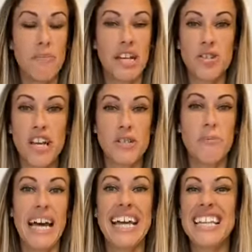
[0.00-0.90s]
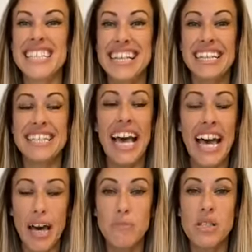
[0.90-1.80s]
my attraction marketing's
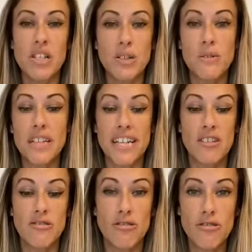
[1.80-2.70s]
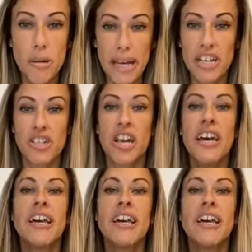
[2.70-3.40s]
absolutely rubbish.